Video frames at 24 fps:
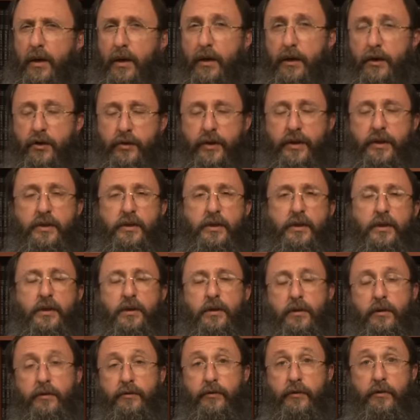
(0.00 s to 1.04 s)
a great
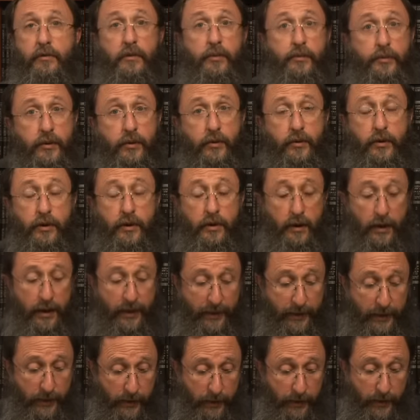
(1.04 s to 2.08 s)
deal of rebuke
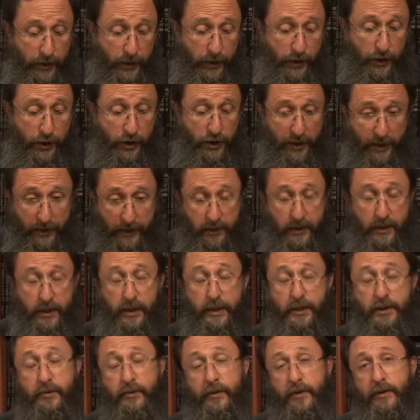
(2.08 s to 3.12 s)
and
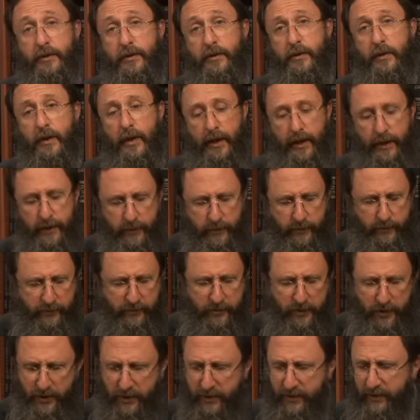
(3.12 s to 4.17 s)
chastisement and
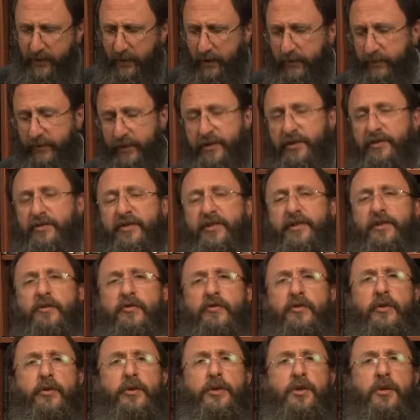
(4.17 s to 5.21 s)
visions of Israel's
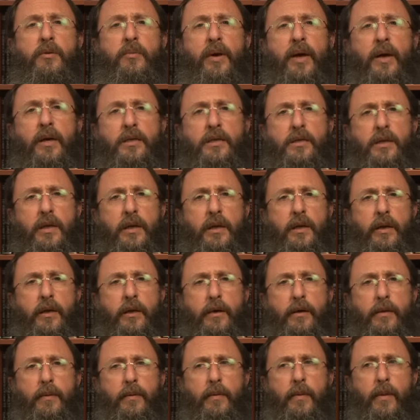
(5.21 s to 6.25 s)
future
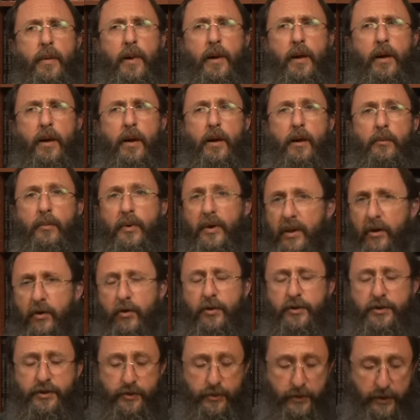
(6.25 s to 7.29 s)
backsliding. But it
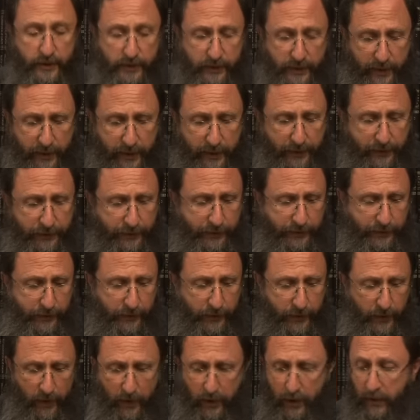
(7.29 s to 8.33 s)
also contains
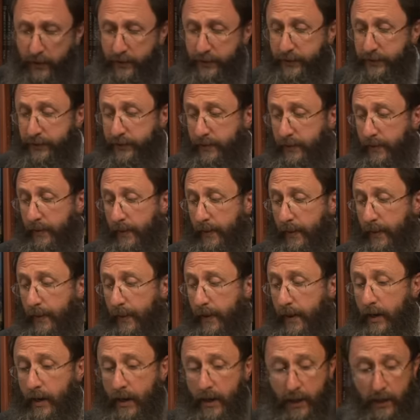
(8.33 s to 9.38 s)
God's
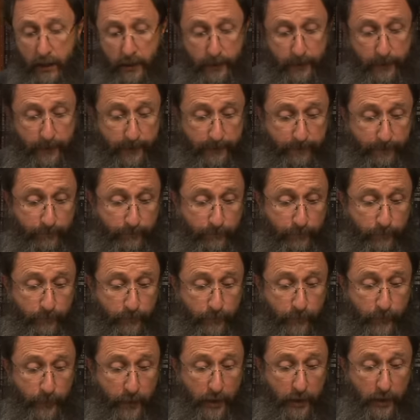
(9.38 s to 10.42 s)
uh,
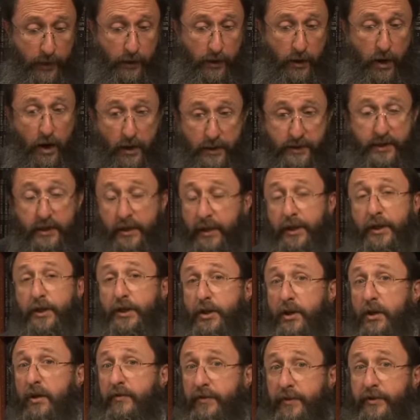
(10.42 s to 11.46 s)

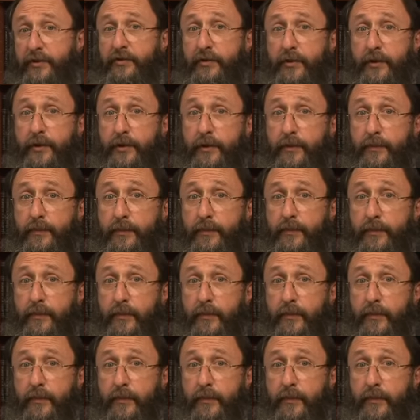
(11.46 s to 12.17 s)
consolation of Israel